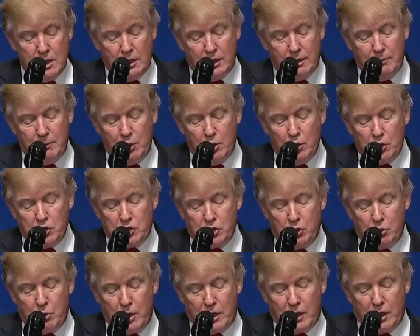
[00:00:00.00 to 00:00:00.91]
Let me
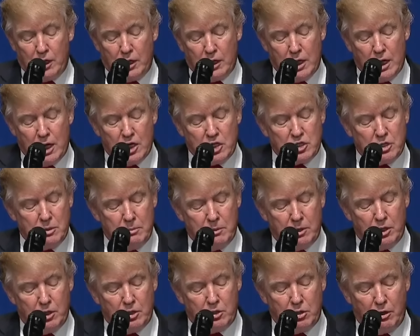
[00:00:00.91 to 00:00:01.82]
also recognize the
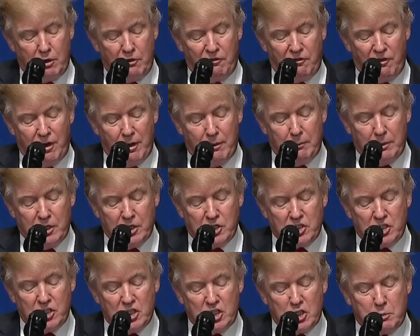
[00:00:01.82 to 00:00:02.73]
military
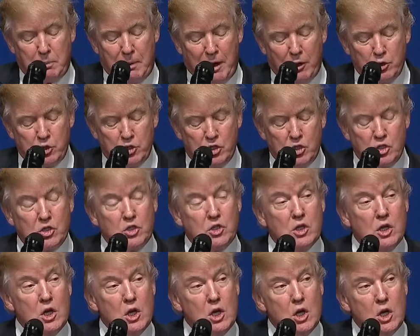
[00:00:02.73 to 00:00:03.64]
families and
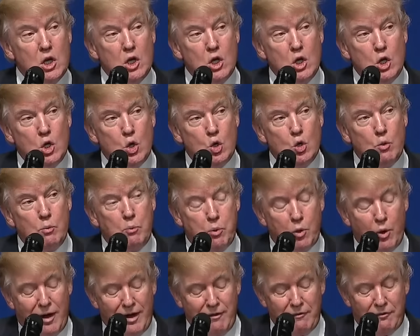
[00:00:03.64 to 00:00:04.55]
spouses who
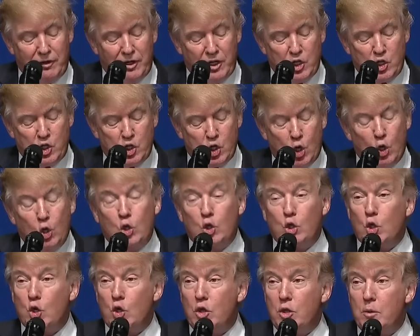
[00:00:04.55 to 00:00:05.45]
bravely
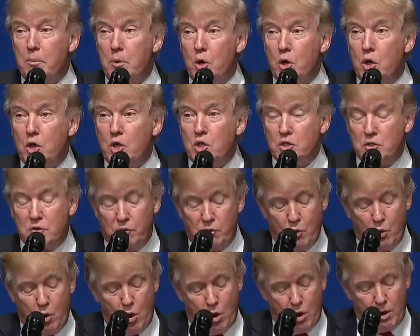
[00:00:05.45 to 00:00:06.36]
shoulder the burdens of
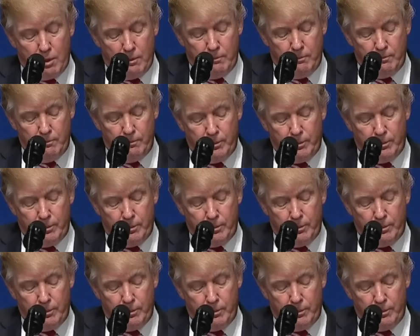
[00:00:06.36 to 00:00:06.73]
war.